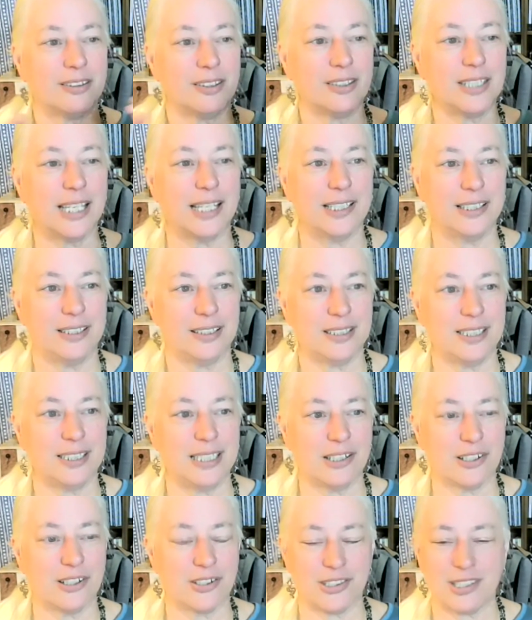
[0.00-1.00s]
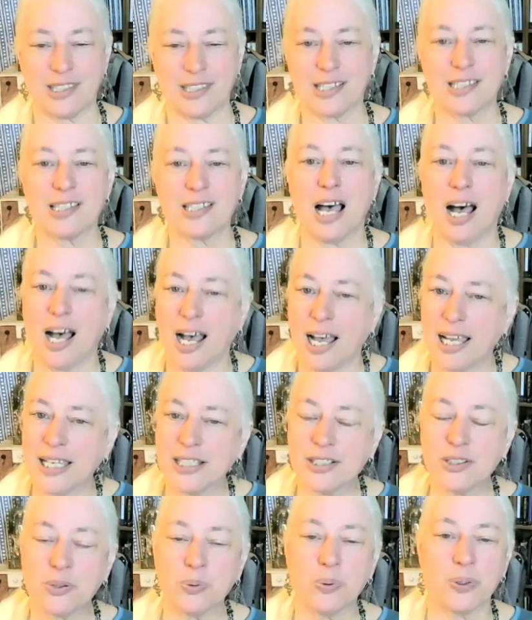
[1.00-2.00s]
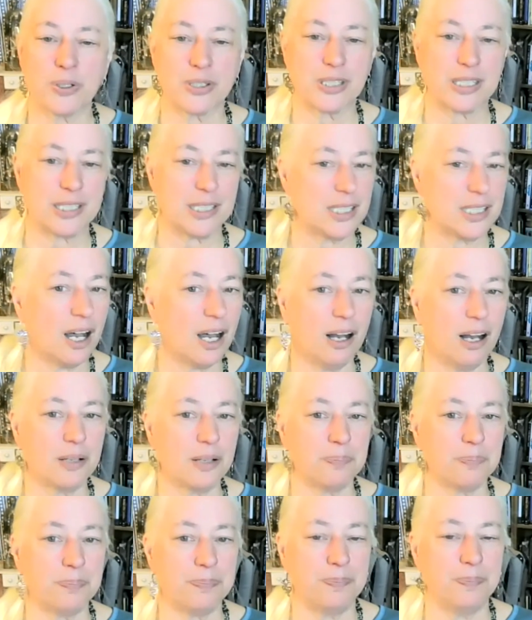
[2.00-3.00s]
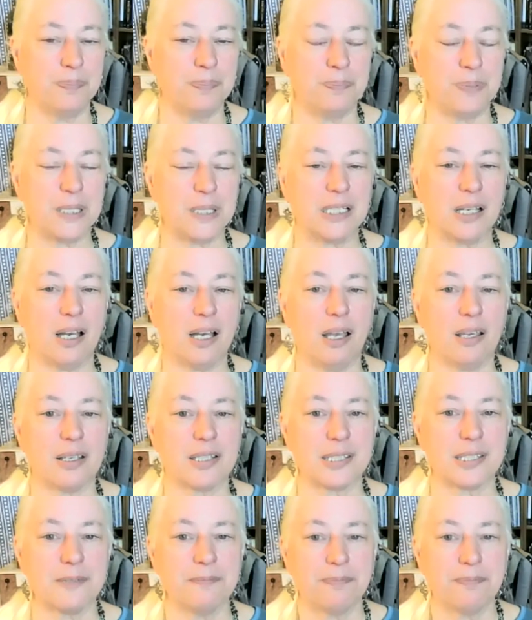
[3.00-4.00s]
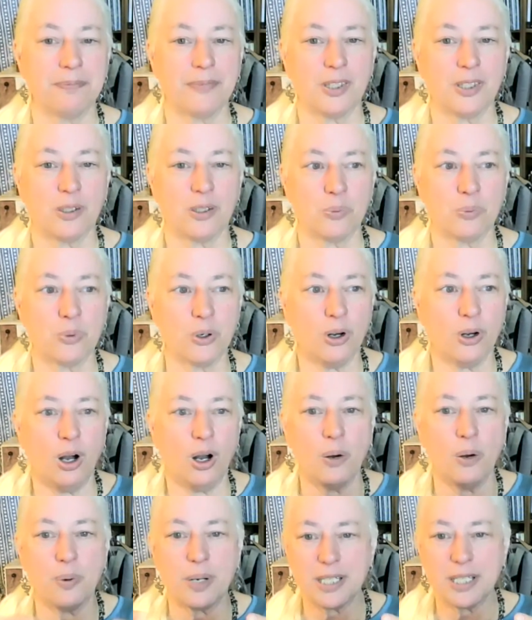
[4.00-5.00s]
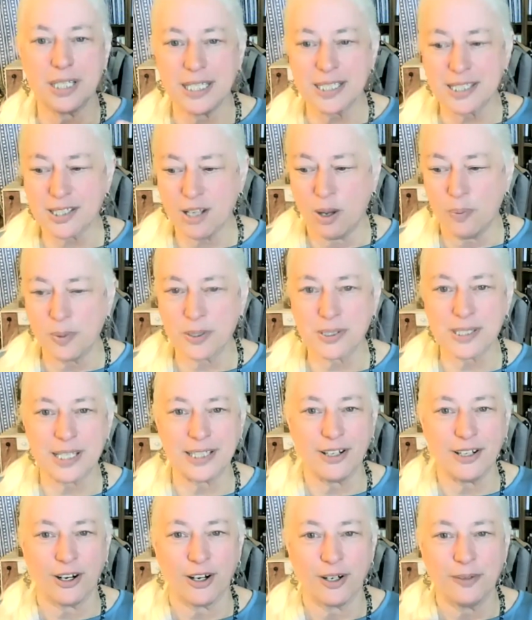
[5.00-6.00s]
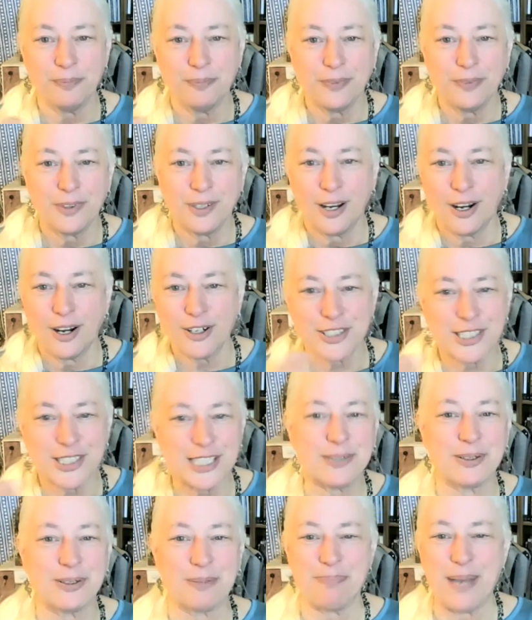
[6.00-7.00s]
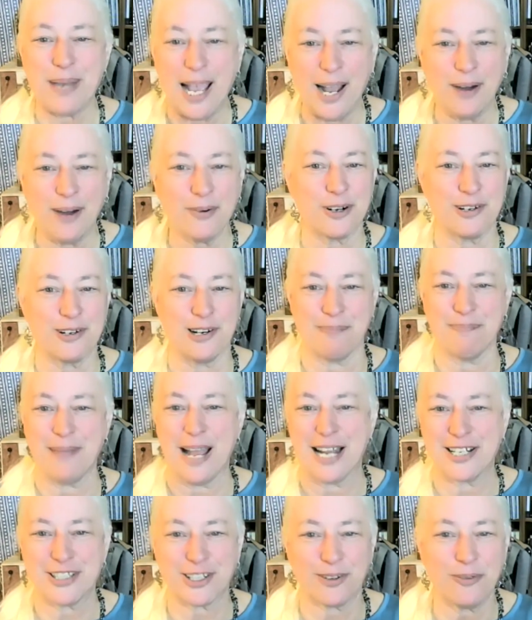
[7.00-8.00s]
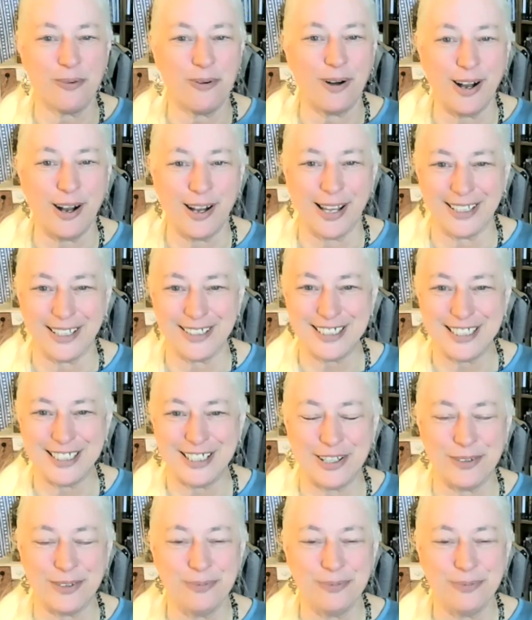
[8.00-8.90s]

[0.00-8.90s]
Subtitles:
that there's this eye towards the yang, because it's almost like our secret power, our magic wand,